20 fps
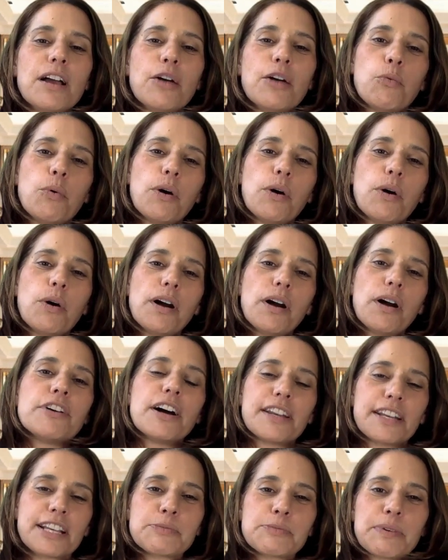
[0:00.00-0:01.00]
what kind of
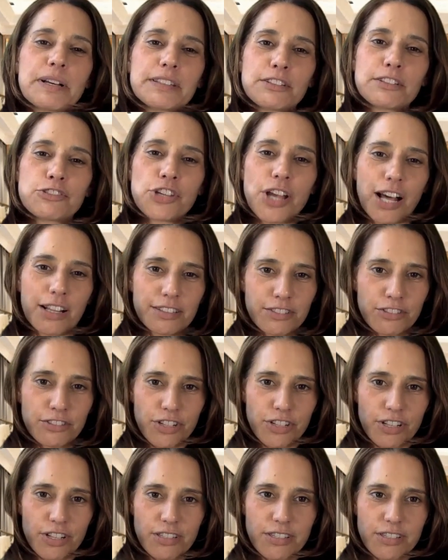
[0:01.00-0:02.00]
unexpected
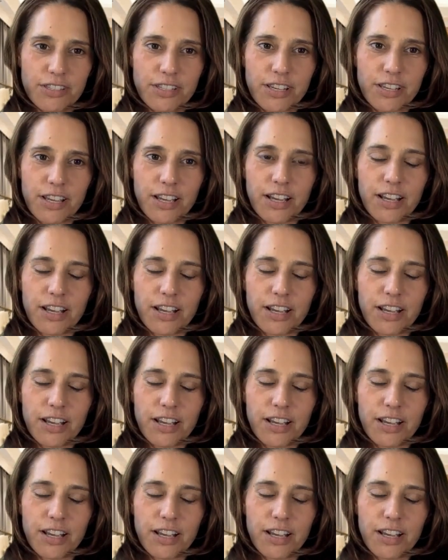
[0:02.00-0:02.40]
challenges